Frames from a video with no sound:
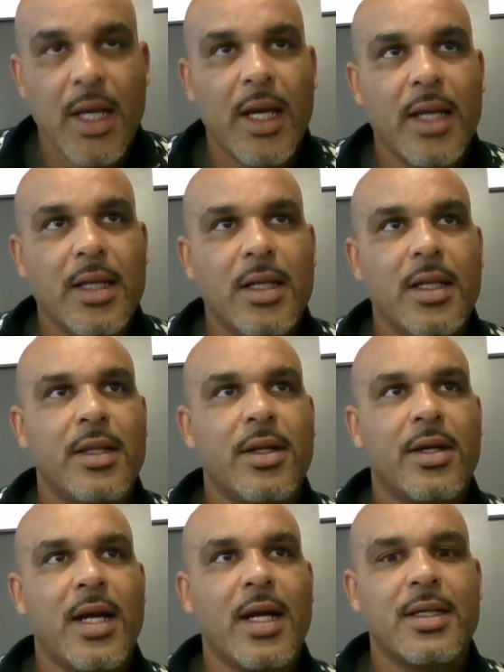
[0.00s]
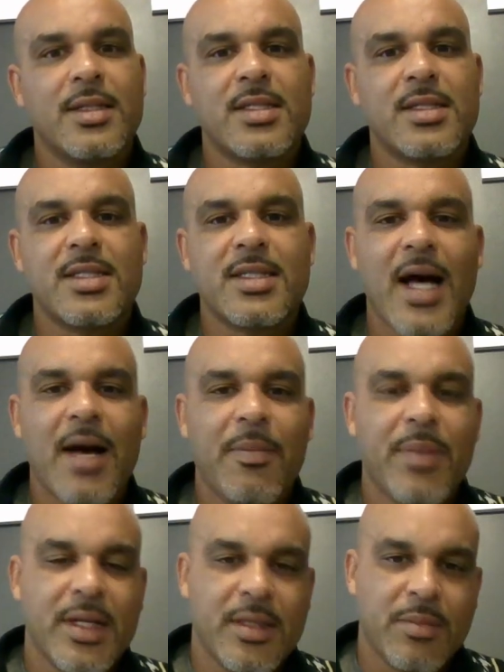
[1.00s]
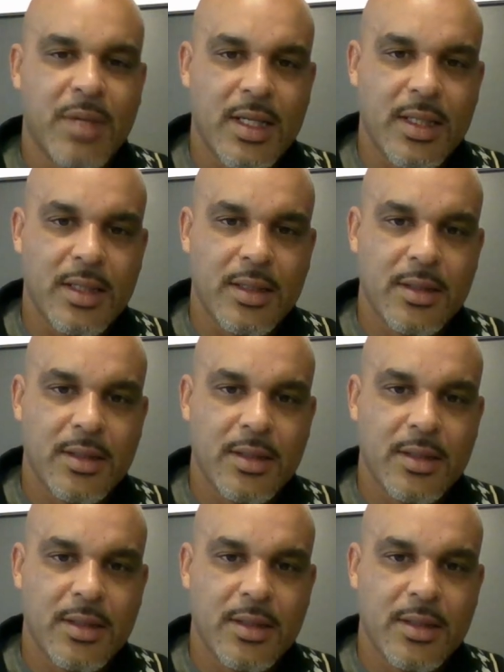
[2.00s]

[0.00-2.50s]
And they're not gonna stop anybody.